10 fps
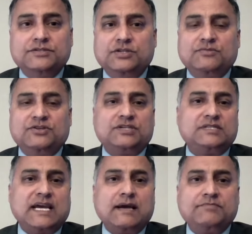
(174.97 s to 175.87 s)
Consumers
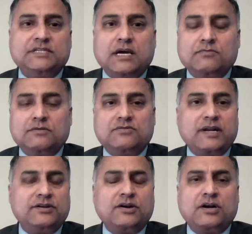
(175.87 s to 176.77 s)
are tapped out.
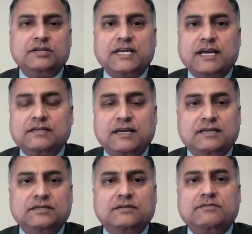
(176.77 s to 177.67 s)
Credit card debt
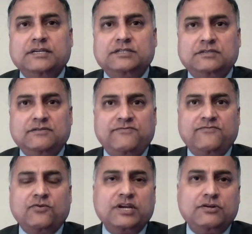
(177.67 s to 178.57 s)
has increased to
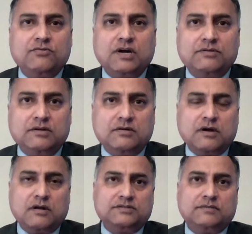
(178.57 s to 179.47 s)

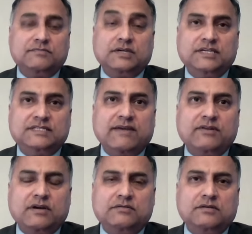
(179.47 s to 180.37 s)
$4,200 from
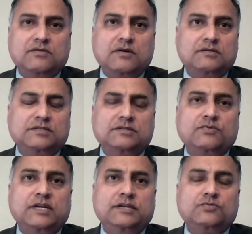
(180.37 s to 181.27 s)
$3,700
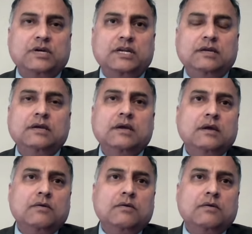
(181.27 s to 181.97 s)
in